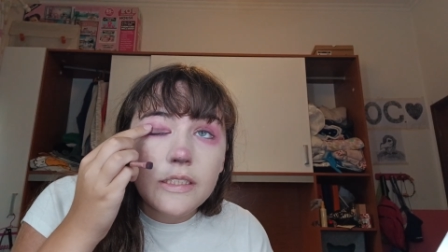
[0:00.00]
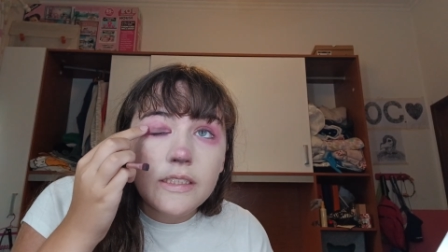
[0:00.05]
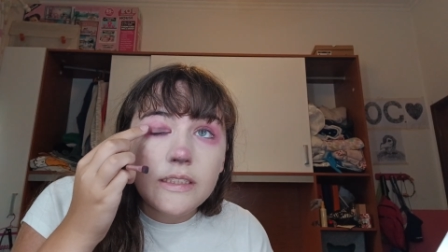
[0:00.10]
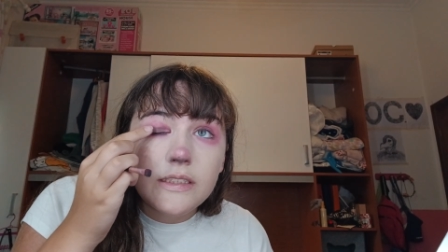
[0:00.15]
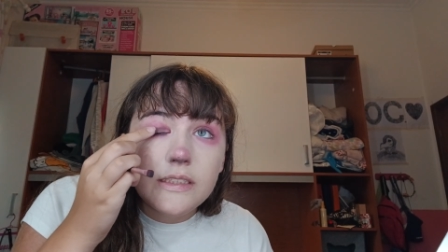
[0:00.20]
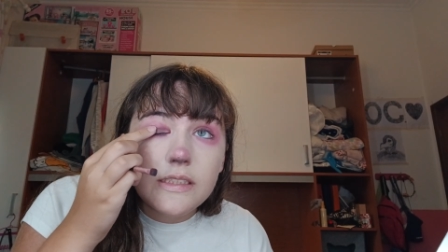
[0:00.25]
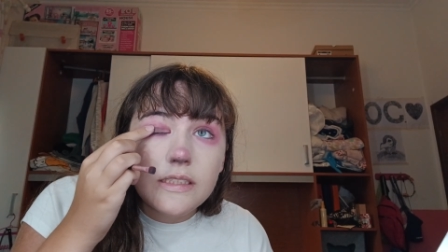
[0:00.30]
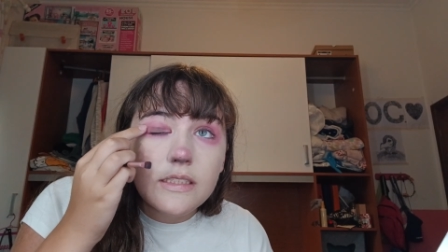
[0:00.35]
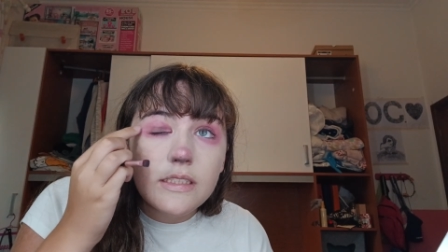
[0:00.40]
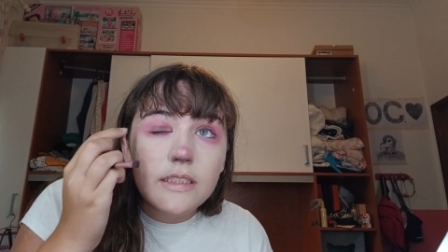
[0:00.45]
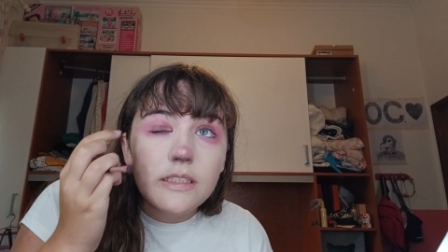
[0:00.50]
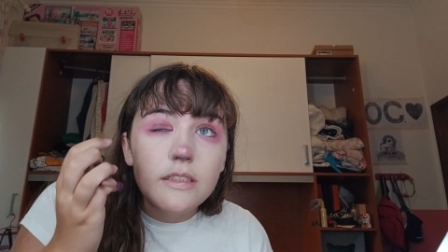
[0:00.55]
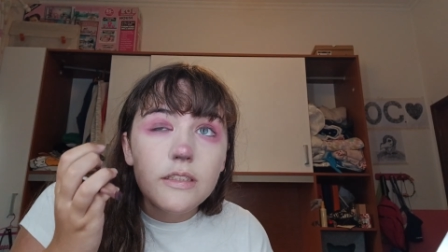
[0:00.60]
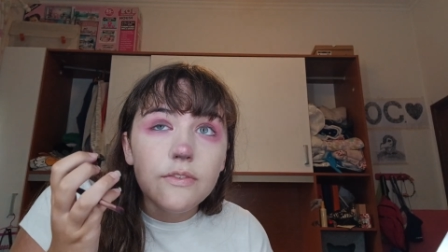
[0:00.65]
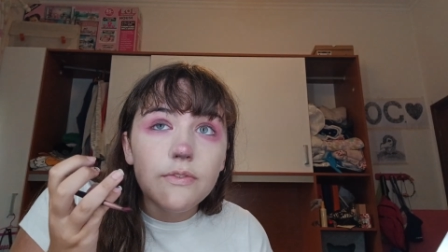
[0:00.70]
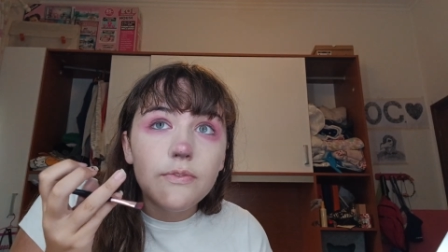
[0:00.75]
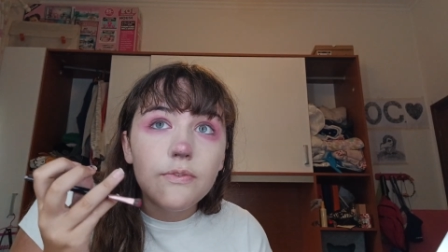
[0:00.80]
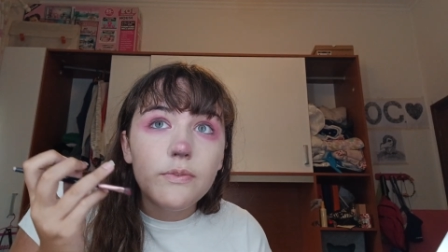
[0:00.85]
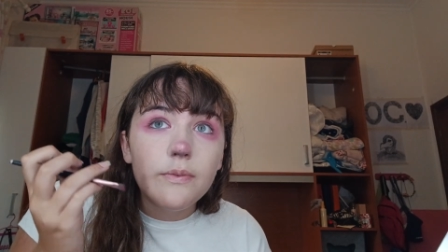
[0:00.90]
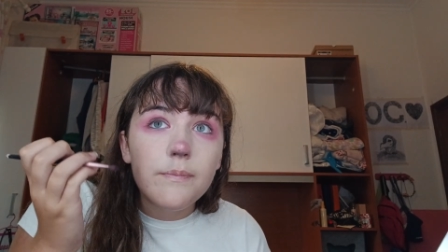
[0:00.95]
instead
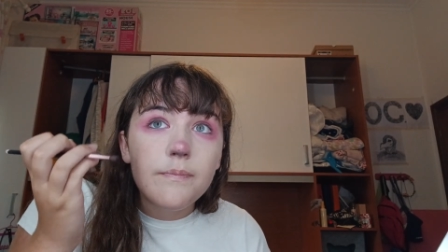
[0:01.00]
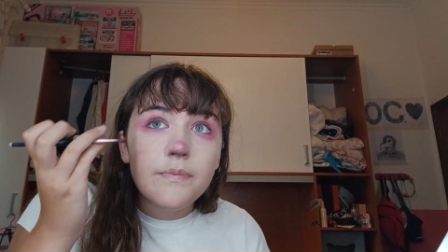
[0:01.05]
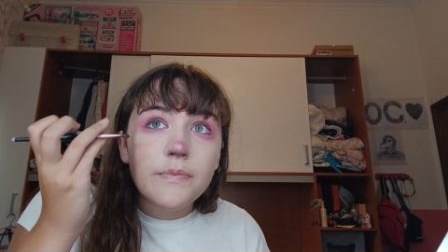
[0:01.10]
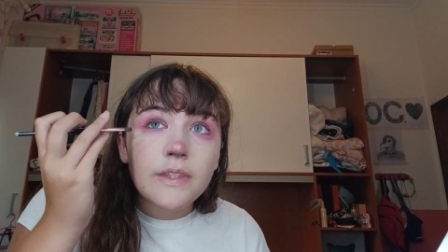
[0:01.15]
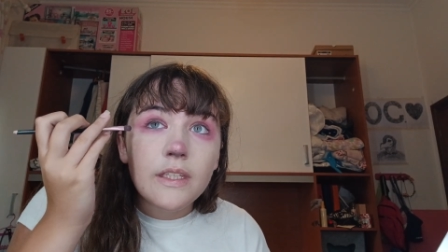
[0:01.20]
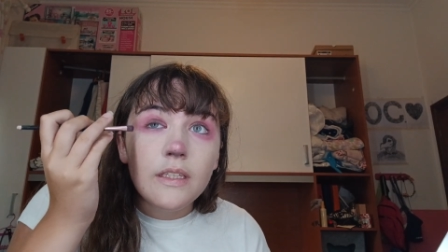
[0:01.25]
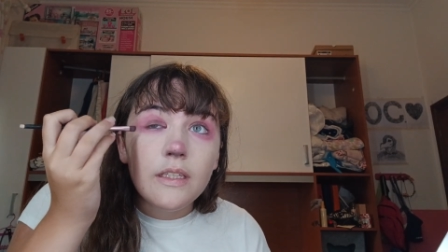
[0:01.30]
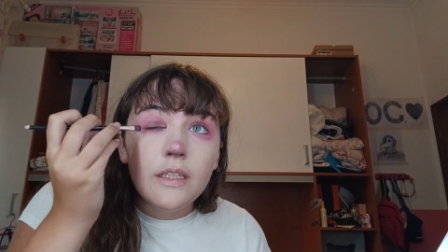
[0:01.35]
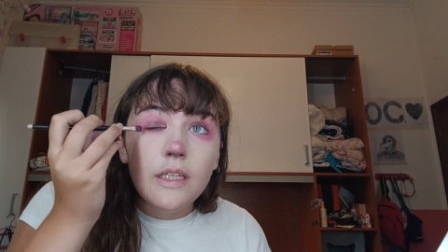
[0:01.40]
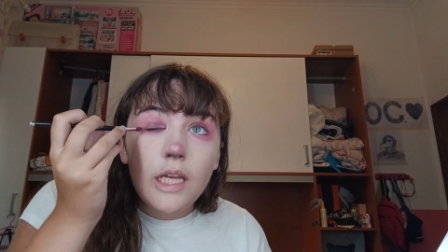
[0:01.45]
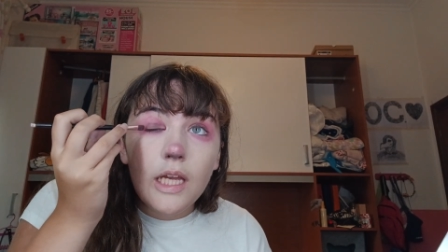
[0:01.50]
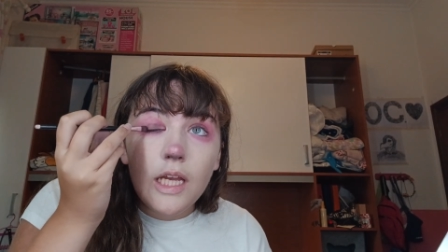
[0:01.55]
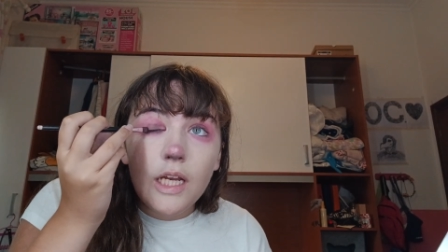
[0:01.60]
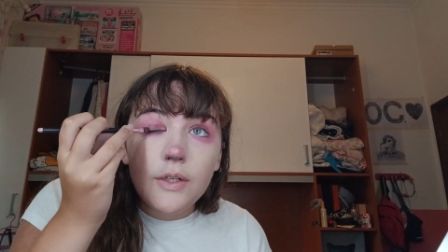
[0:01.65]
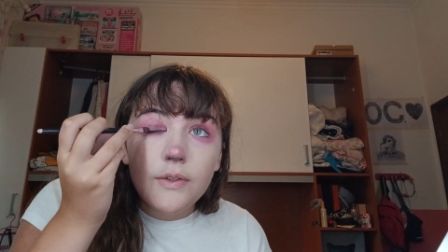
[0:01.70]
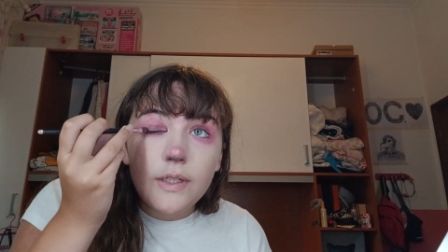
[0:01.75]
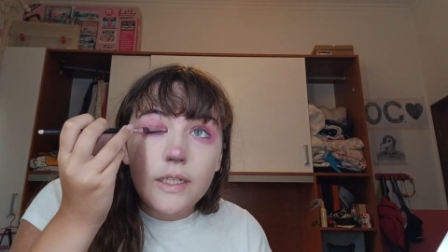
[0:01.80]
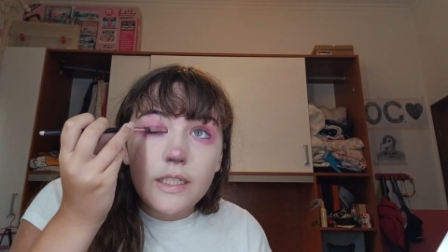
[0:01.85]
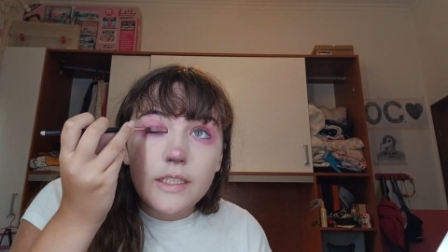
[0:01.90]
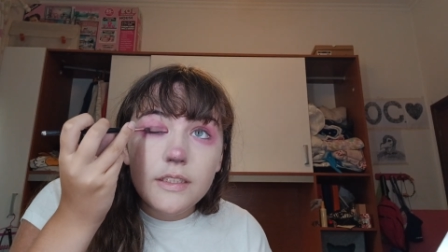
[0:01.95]
of
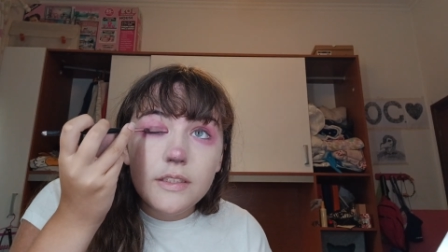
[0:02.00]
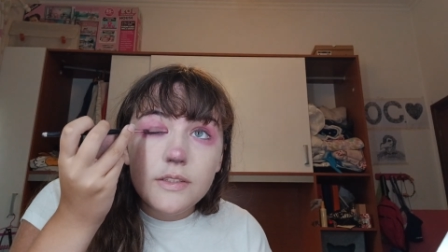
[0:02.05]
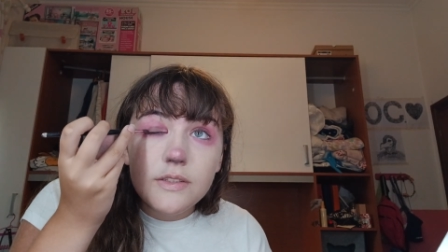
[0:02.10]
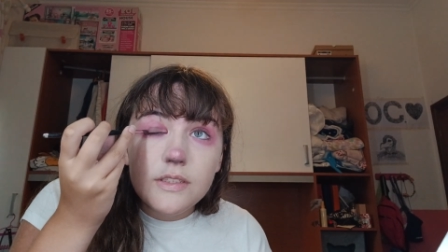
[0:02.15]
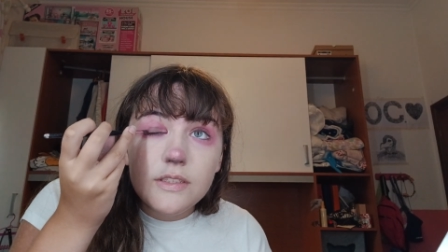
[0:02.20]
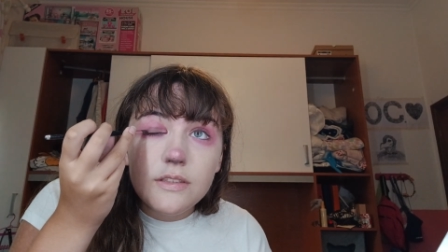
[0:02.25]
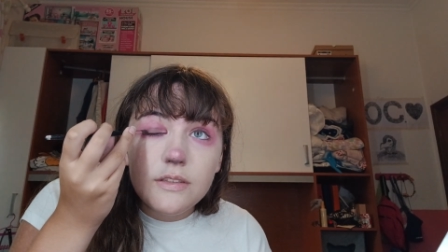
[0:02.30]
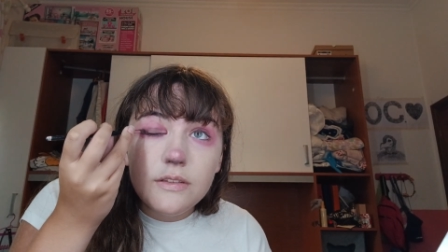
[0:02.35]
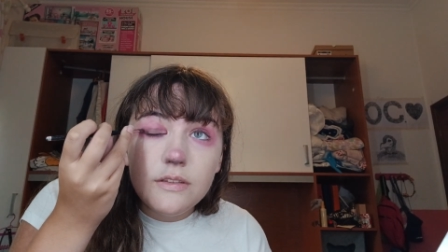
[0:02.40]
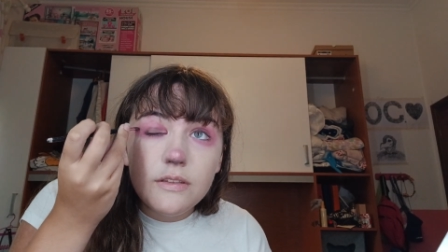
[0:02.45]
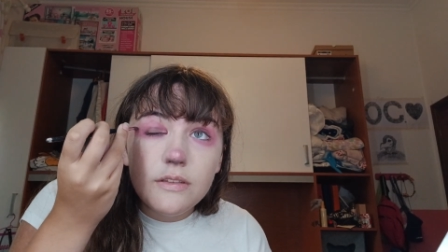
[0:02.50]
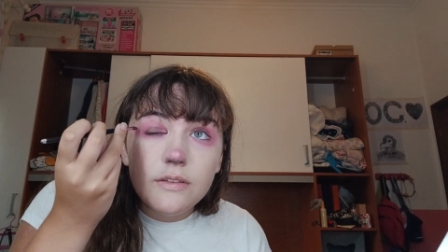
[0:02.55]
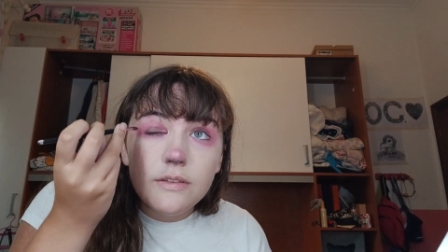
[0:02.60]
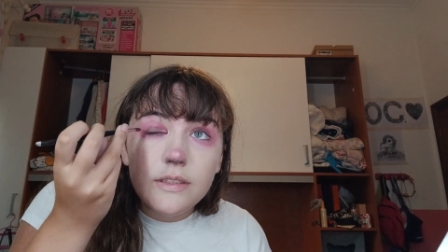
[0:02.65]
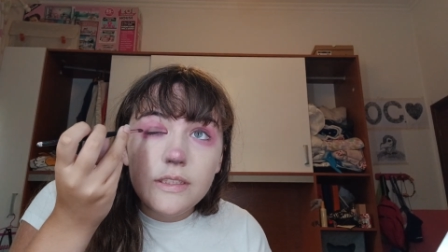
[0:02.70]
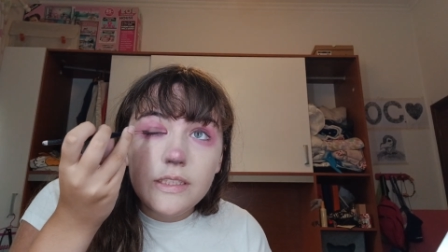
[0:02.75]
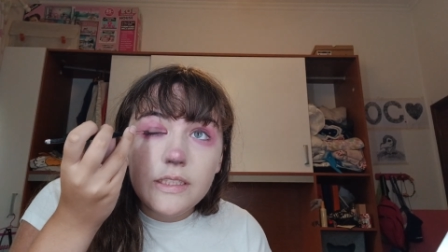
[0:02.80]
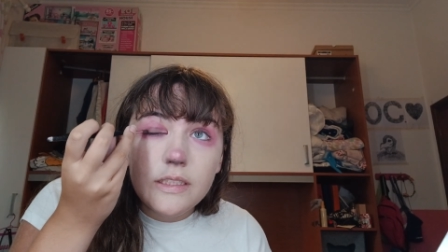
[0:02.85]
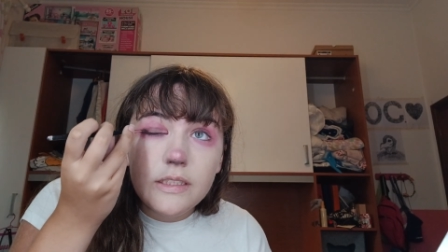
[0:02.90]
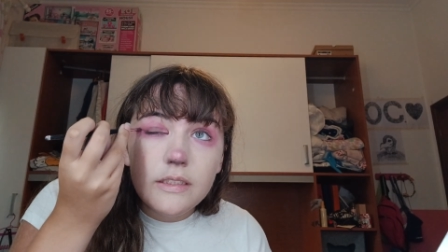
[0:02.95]
how I used to do
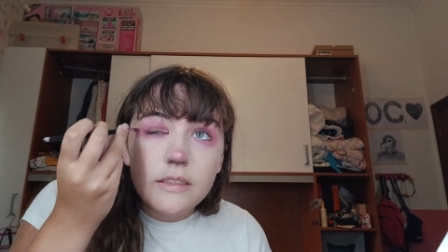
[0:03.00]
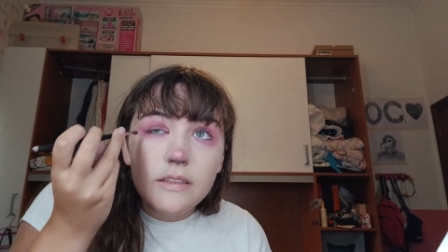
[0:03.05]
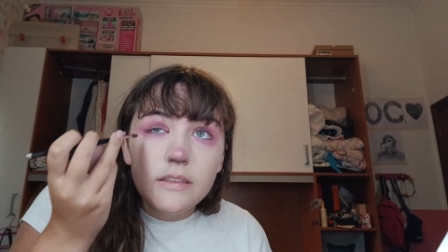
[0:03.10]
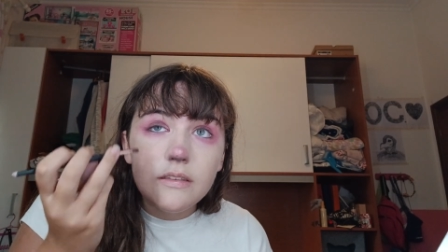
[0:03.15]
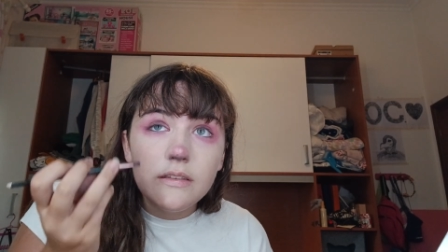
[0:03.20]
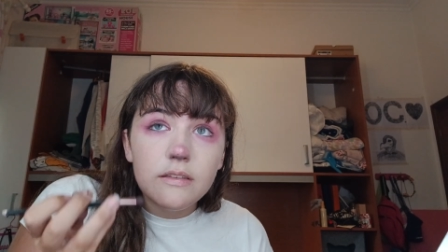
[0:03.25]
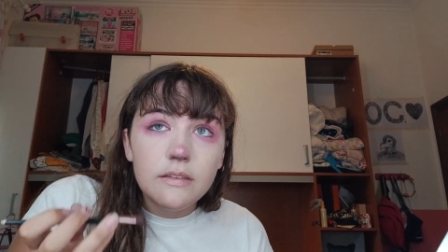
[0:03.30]
it.